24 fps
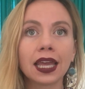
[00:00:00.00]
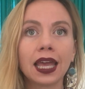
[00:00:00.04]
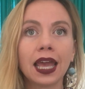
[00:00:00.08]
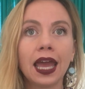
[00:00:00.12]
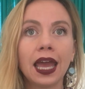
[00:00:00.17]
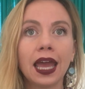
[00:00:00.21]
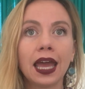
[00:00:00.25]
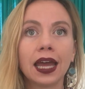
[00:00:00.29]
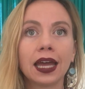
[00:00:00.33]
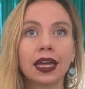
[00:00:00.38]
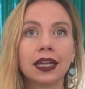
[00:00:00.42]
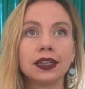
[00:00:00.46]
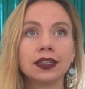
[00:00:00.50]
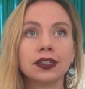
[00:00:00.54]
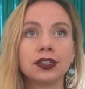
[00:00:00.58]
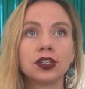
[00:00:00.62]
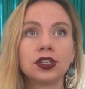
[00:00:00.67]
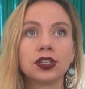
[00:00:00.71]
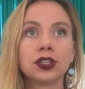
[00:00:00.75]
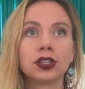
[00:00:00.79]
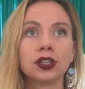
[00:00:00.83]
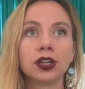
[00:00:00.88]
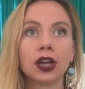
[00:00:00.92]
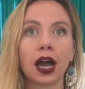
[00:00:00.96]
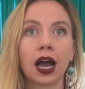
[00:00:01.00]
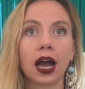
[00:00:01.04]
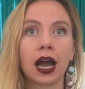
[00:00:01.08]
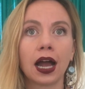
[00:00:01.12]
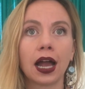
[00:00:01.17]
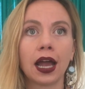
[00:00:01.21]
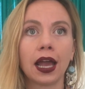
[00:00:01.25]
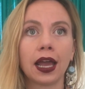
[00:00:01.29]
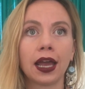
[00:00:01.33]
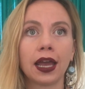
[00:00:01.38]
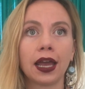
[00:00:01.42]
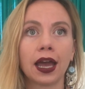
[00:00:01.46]
And
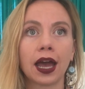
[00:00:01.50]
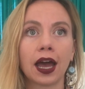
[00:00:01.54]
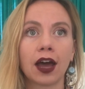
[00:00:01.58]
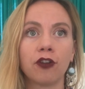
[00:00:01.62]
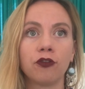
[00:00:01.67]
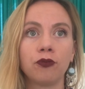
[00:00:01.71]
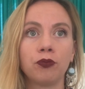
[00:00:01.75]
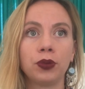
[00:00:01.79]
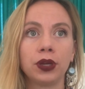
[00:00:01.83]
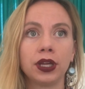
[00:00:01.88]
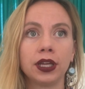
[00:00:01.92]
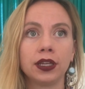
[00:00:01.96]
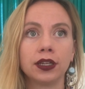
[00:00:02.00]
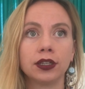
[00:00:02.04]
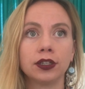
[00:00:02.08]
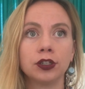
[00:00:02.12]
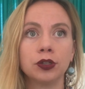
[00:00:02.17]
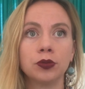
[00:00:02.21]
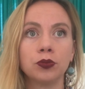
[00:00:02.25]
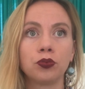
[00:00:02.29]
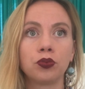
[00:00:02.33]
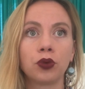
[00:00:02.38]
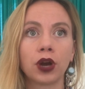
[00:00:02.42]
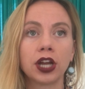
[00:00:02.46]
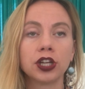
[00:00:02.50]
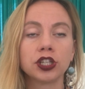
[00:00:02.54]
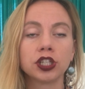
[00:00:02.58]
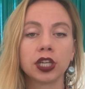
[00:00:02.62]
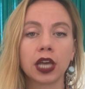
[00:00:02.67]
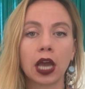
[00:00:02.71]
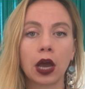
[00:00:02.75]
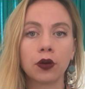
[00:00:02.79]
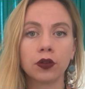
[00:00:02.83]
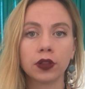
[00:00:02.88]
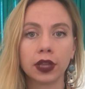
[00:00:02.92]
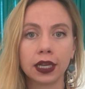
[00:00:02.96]
I have been
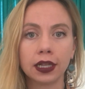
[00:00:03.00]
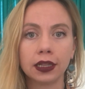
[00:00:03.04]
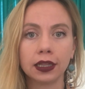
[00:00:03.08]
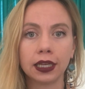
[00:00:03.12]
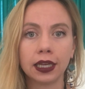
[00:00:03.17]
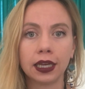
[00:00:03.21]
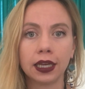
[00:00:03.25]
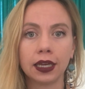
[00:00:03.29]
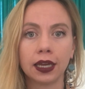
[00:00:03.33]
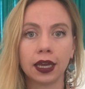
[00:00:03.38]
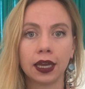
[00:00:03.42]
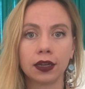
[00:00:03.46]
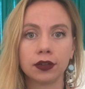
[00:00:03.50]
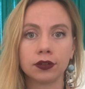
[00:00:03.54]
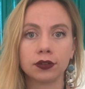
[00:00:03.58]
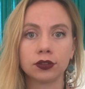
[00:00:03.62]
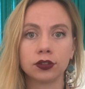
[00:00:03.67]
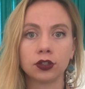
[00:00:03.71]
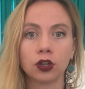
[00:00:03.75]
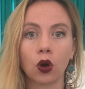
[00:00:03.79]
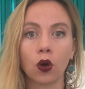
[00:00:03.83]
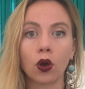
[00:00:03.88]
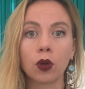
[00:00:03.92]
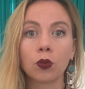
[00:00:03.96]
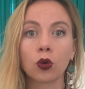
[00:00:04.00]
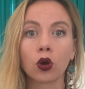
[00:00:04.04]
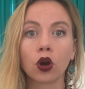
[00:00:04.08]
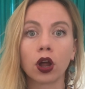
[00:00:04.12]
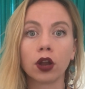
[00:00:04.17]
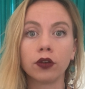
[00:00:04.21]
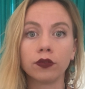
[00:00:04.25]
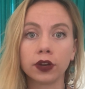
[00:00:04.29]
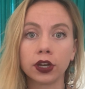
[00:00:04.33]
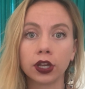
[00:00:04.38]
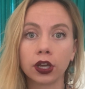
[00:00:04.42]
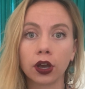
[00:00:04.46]
branching out lately and going more
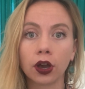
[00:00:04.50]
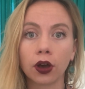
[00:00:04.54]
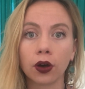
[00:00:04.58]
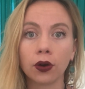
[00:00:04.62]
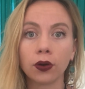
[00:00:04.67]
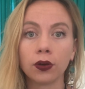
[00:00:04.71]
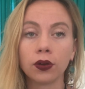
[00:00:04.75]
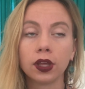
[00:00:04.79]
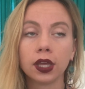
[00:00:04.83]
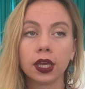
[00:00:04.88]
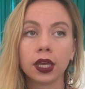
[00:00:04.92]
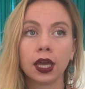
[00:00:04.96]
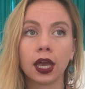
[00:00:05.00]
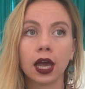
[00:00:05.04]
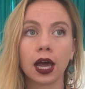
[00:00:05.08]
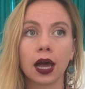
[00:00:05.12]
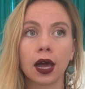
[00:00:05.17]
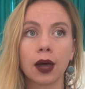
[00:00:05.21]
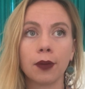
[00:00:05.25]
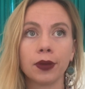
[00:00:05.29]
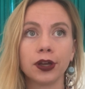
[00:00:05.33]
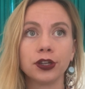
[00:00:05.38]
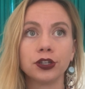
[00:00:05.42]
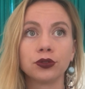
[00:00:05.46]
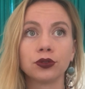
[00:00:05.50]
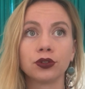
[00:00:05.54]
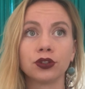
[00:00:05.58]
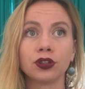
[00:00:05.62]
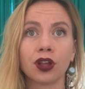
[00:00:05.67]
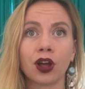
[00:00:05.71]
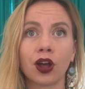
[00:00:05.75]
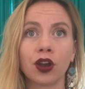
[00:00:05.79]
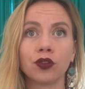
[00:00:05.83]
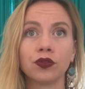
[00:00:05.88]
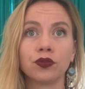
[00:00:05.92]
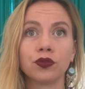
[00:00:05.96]
on video. I do a
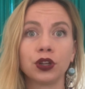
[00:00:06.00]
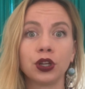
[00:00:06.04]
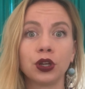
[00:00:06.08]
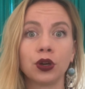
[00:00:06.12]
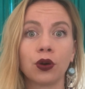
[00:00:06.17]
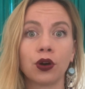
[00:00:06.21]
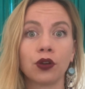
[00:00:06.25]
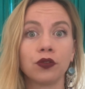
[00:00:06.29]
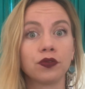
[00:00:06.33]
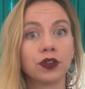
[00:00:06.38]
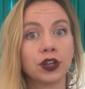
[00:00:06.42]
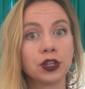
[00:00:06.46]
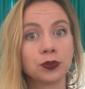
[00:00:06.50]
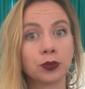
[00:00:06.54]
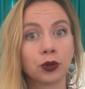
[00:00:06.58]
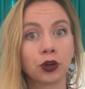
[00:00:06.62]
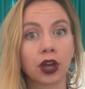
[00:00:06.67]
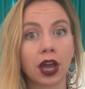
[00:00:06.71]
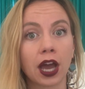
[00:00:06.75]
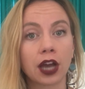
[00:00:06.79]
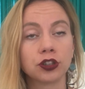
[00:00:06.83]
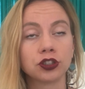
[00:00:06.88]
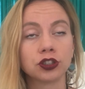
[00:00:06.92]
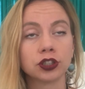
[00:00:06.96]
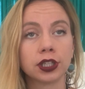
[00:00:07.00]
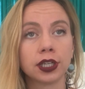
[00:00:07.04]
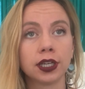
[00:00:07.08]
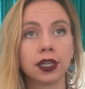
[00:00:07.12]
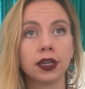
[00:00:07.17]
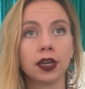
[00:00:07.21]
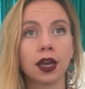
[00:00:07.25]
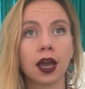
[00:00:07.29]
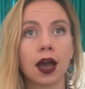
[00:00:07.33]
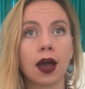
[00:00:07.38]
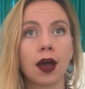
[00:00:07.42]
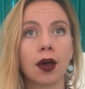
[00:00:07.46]
lot of video on Facebook
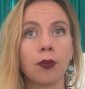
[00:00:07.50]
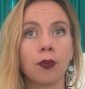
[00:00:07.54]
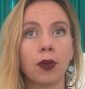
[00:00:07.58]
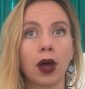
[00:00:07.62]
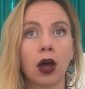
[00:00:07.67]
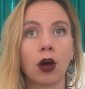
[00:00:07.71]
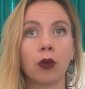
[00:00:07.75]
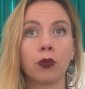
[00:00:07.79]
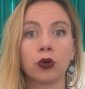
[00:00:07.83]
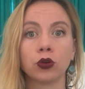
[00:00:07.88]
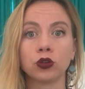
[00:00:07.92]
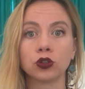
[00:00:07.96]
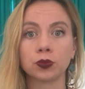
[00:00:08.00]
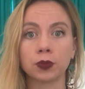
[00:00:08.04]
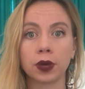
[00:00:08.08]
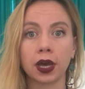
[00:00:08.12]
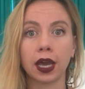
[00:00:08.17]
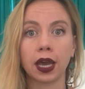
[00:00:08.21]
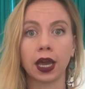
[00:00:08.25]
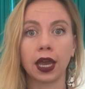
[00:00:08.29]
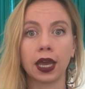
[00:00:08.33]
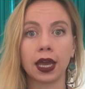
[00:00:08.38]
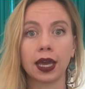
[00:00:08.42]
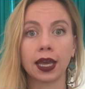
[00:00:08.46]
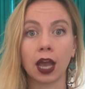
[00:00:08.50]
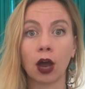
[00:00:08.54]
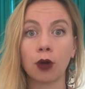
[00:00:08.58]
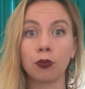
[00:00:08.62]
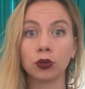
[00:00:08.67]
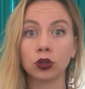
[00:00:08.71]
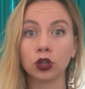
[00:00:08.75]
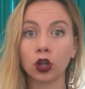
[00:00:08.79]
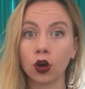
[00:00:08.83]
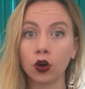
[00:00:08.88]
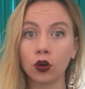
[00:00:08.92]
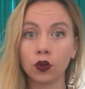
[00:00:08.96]
actually. I'll post my account
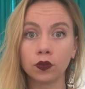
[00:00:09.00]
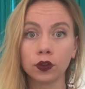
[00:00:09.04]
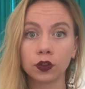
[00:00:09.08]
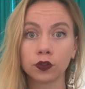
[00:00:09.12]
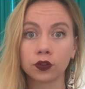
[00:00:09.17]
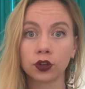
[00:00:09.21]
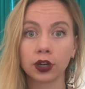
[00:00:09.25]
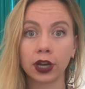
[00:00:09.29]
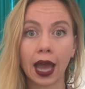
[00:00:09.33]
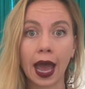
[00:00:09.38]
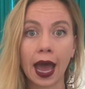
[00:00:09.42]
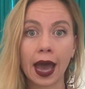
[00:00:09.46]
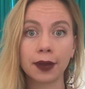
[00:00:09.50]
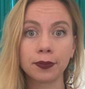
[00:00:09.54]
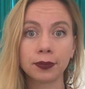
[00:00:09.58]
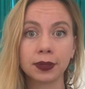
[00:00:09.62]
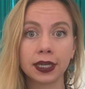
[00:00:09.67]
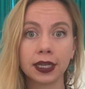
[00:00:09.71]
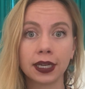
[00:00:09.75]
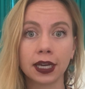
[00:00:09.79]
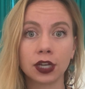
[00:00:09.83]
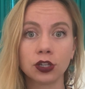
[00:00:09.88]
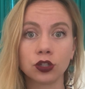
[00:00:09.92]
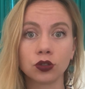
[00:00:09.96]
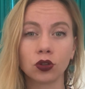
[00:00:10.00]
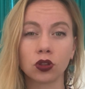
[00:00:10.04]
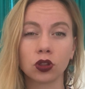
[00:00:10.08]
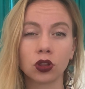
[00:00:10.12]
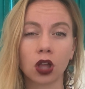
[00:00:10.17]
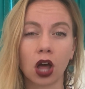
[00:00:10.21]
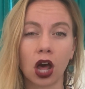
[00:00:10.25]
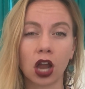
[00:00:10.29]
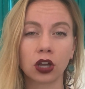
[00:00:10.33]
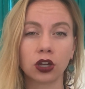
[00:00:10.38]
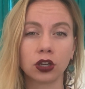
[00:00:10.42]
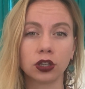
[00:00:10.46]
below, feel free to add me. I do a
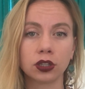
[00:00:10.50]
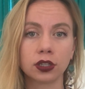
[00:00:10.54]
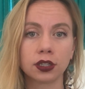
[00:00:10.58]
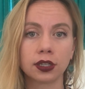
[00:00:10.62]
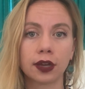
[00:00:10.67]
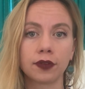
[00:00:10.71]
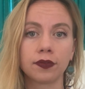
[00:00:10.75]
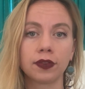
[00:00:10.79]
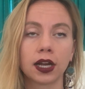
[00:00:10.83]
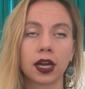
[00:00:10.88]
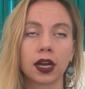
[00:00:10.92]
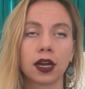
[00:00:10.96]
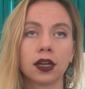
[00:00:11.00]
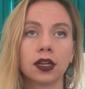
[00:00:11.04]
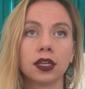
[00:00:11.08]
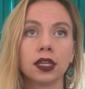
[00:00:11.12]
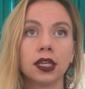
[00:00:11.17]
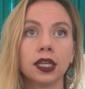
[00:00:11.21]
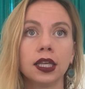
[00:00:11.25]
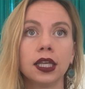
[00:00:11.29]
lot of good stuff there.